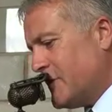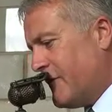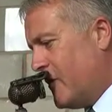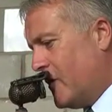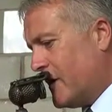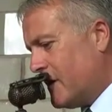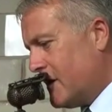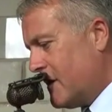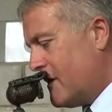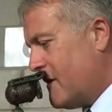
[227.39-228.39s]
before that
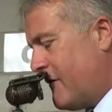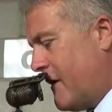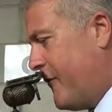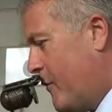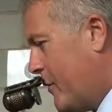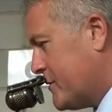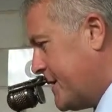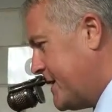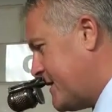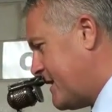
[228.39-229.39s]
a football
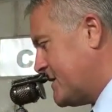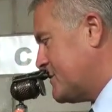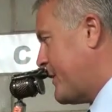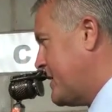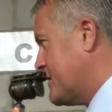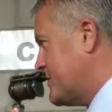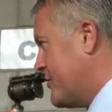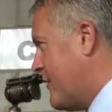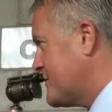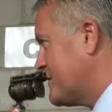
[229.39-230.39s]
season has its peaks and
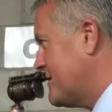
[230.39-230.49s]
troughs.